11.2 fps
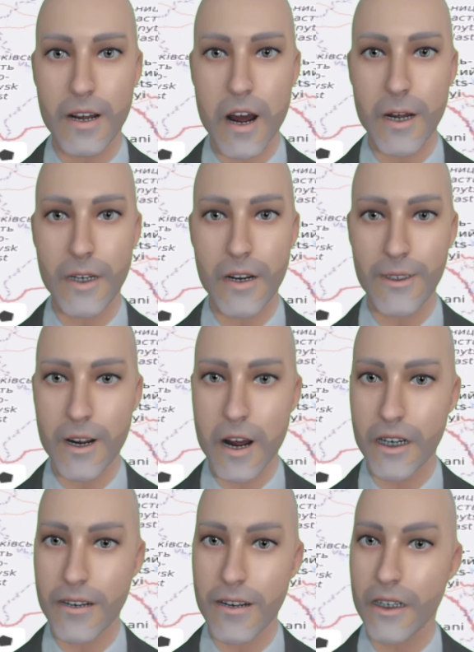Mother
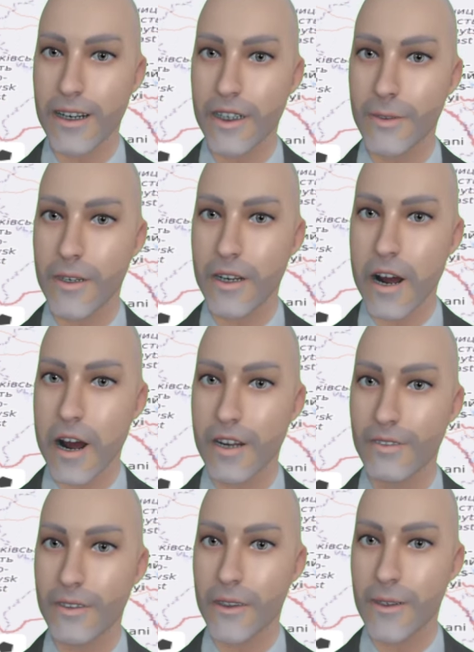Saki, again,
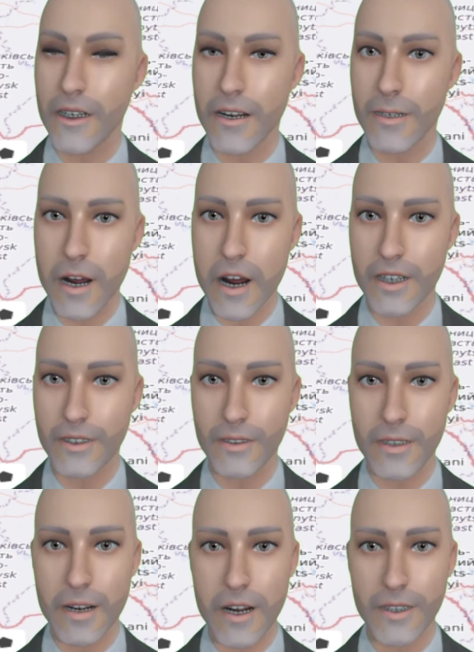correcting my
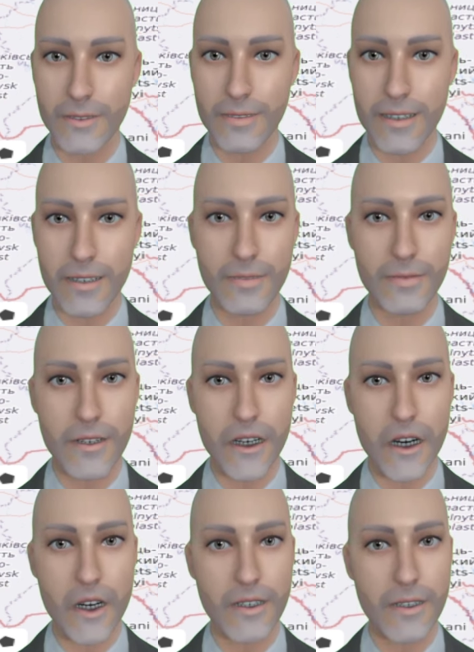
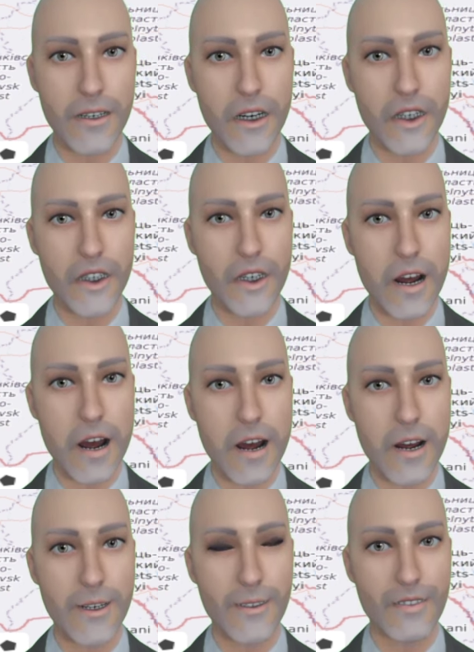
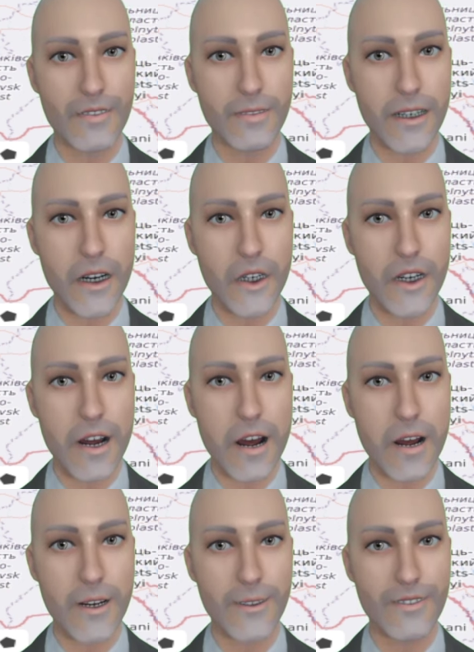Mikolaev.
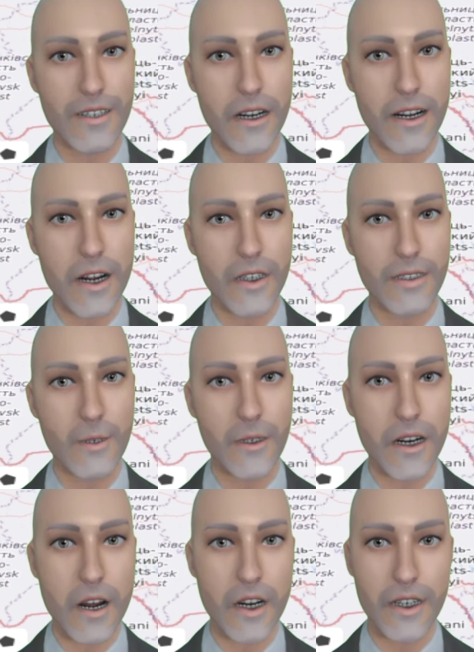Again, I'm
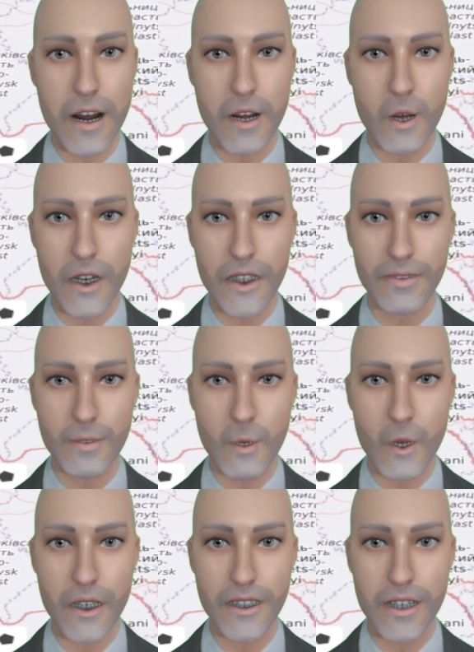working on that one.
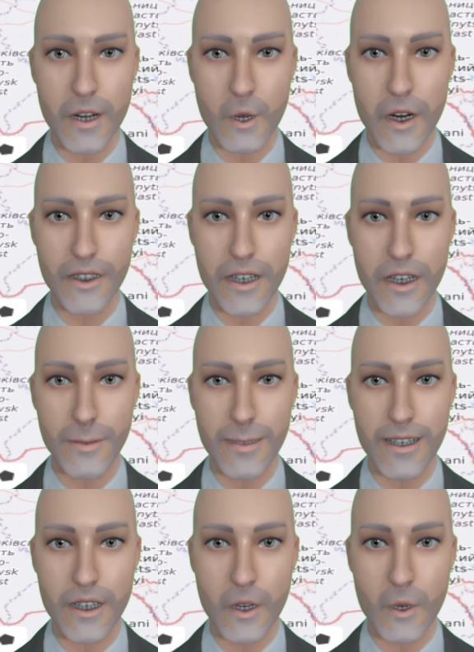We'll get that one down
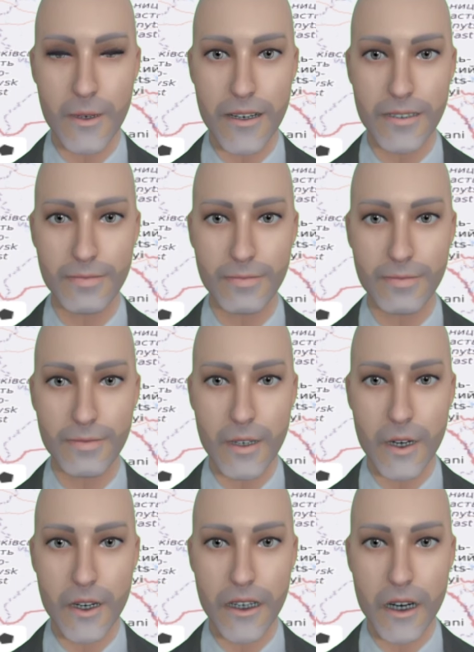pat, don't worry.
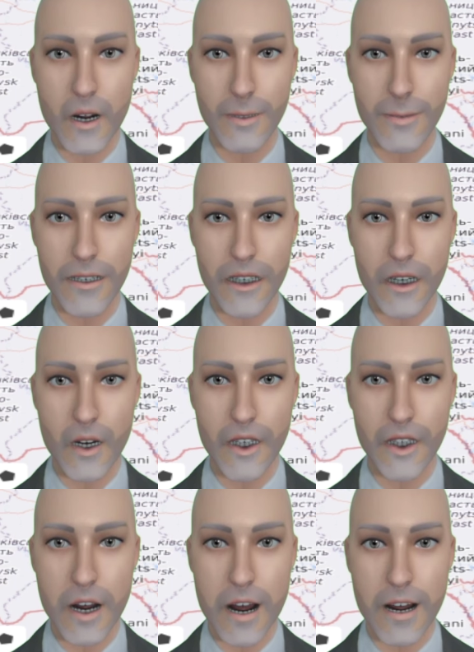
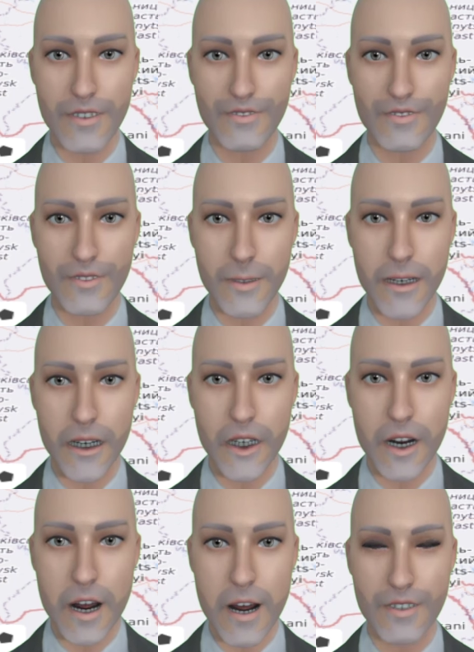Mikolaev. I'm
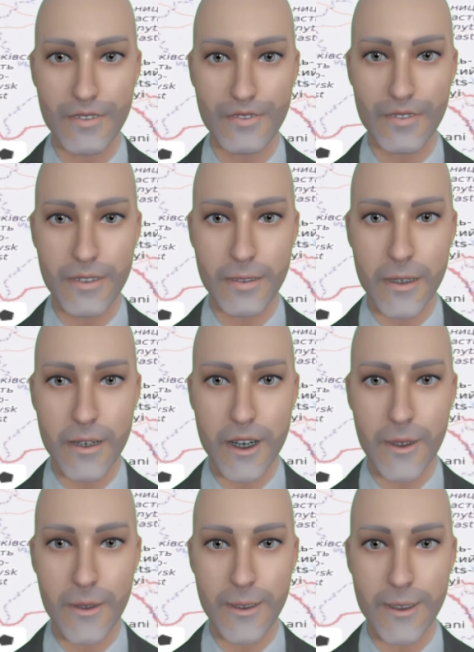pretty
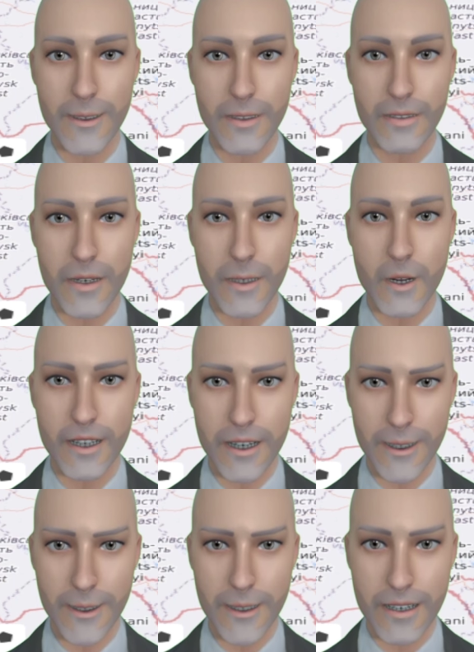sure is the proper way to
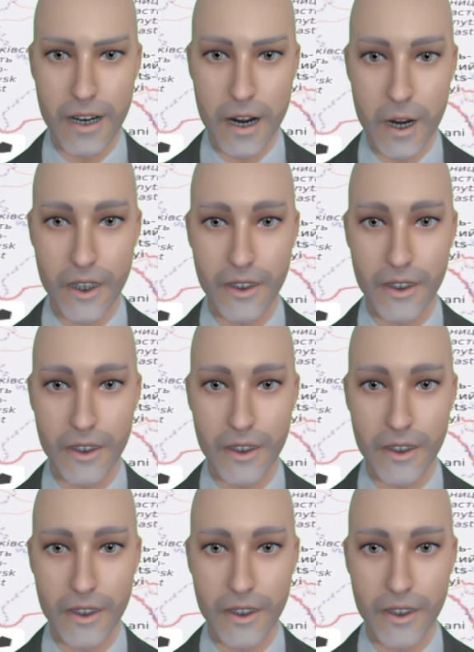say that one.